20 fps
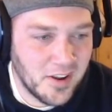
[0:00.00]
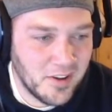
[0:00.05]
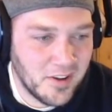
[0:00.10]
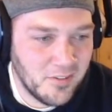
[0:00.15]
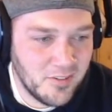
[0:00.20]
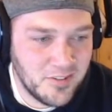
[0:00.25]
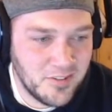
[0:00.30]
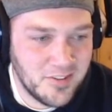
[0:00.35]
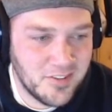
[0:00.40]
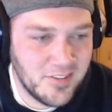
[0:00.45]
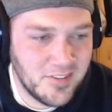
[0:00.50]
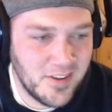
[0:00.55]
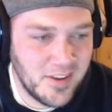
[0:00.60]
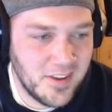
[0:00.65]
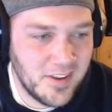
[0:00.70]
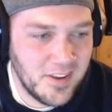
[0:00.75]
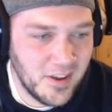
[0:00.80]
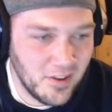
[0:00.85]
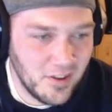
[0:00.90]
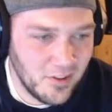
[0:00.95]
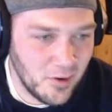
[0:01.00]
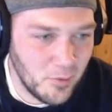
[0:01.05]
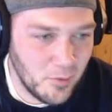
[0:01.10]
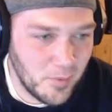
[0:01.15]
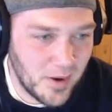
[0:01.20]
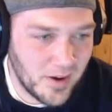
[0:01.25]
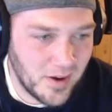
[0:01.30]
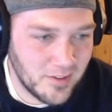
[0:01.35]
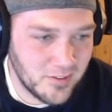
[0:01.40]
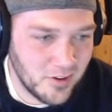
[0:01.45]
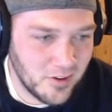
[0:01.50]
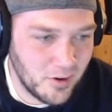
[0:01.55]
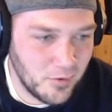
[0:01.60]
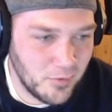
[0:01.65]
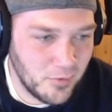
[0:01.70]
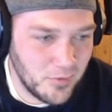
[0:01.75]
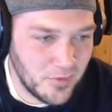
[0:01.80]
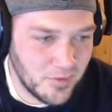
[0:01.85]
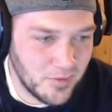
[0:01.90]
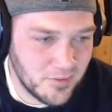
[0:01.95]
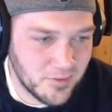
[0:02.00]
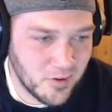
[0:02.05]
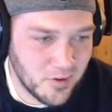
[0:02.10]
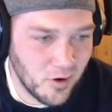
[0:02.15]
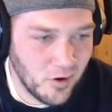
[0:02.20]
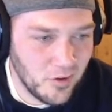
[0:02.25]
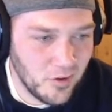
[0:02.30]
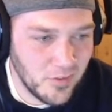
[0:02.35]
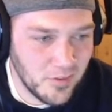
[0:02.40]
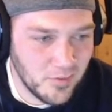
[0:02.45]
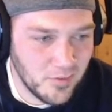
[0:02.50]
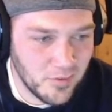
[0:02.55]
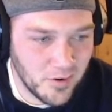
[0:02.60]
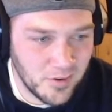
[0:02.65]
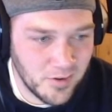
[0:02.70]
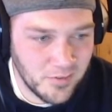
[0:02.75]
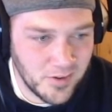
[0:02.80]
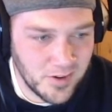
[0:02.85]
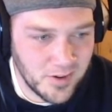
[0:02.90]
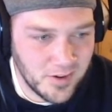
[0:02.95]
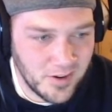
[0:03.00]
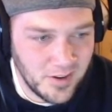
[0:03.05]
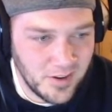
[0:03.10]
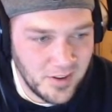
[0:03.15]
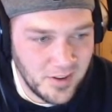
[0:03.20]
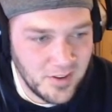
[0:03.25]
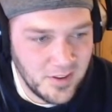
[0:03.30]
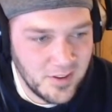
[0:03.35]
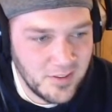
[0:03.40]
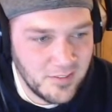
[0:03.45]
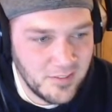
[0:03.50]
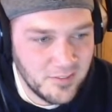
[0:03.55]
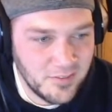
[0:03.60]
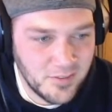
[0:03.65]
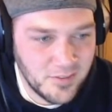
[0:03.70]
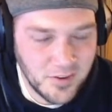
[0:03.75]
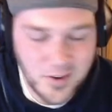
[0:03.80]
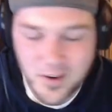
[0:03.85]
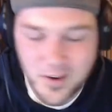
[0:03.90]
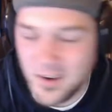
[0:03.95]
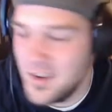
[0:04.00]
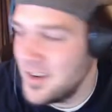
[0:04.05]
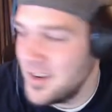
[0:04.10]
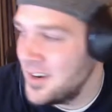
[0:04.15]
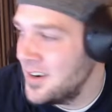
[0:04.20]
It was just that yellow box art with the skull on the front of it for Gun.